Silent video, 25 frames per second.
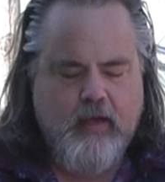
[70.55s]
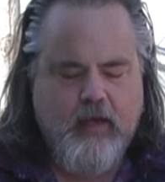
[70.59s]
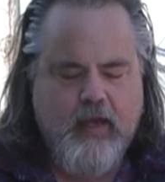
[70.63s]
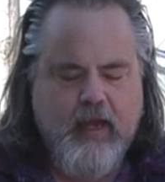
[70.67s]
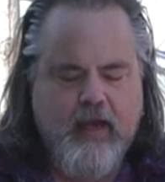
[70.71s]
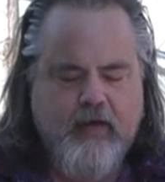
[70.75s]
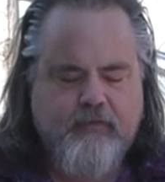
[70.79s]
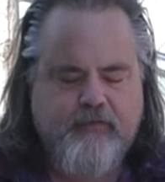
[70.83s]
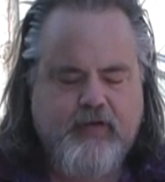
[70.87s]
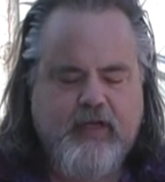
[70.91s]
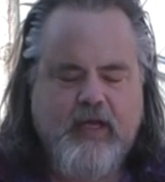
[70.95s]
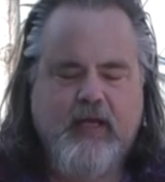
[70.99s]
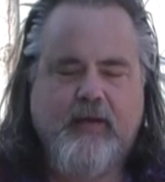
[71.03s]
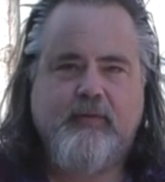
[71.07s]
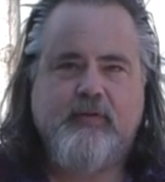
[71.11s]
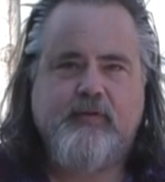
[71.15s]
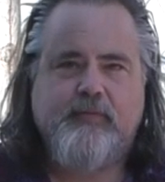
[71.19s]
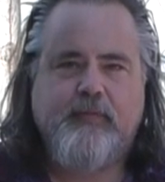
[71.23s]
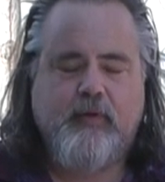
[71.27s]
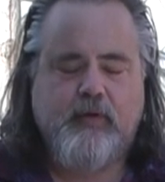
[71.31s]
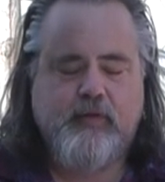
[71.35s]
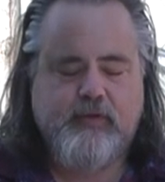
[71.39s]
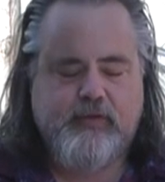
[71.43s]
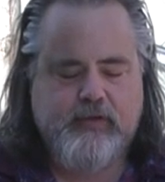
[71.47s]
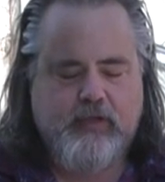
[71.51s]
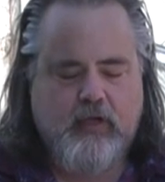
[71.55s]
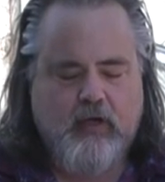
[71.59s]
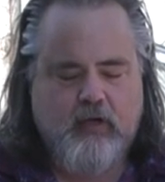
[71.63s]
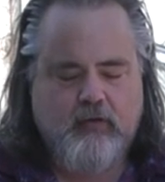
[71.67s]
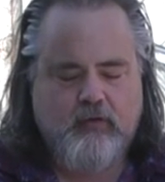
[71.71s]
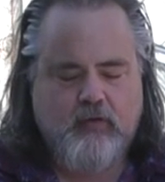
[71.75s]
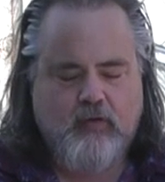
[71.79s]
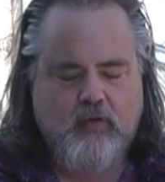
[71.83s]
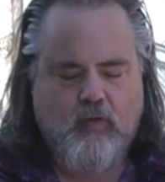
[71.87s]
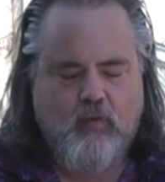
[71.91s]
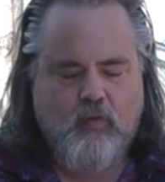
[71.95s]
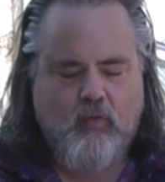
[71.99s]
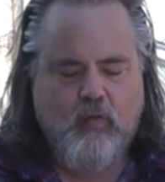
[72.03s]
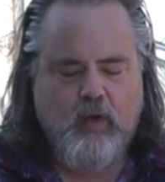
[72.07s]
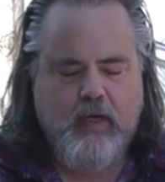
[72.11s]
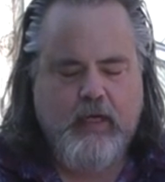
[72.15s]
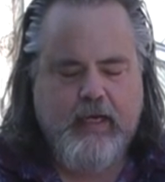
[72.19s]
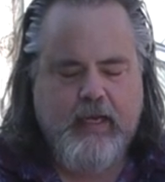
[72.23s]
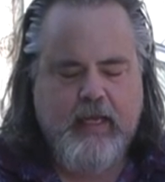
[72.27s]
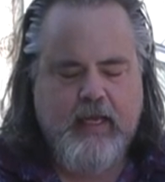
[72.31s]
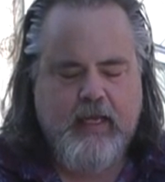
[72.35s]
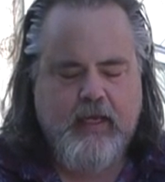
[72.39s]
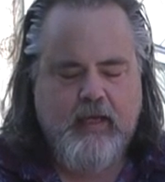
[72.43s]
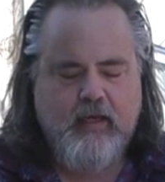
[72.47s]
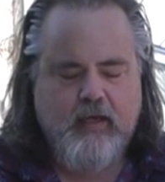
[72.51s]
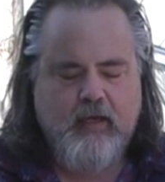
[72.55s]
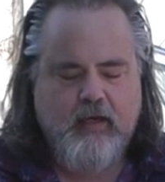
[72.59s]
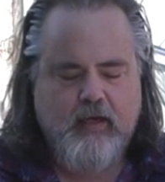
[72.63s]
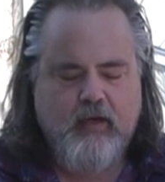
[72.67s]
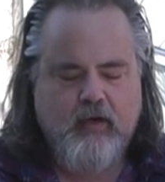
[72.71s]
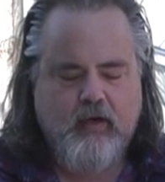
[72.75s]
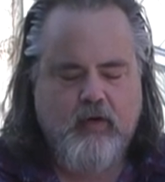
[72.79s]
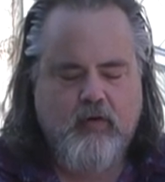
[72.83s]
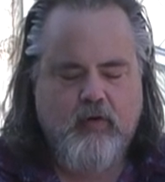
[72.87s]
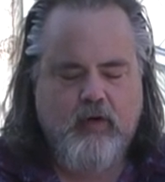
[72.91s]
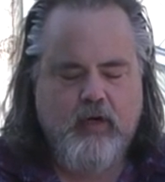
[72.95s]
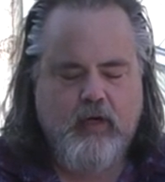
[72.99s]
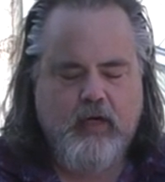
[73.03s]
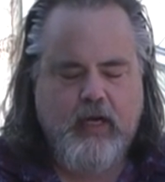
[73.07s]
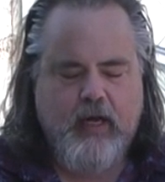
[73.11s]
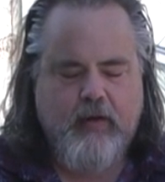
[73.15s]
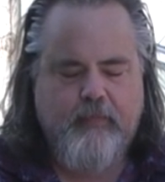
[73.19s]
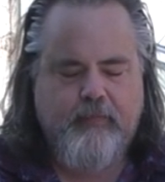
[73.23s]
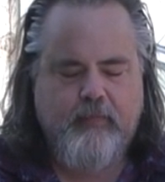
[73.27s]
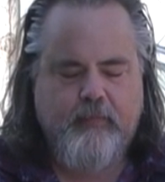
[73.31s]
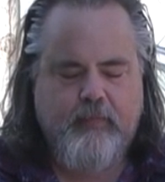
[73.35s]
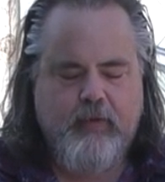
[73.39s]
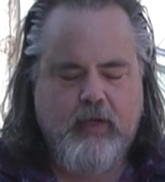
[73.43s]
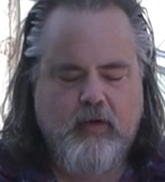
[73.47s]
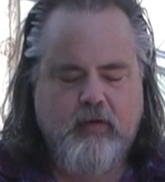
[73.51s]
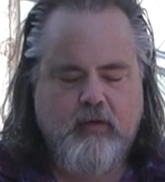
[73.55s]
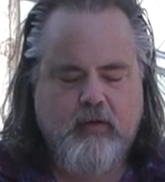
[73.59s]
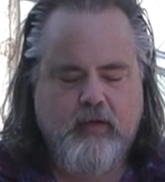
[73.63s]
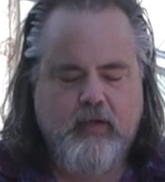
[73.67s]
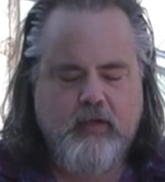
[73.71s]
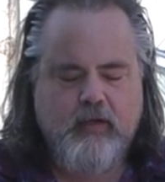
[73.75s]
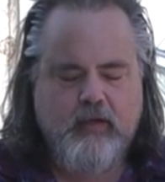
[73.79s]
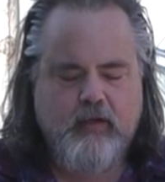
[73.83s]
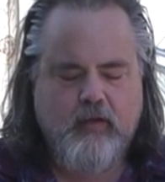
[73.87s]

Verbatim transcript: Half tablespoon of salt, one egg, quarter cup of milk,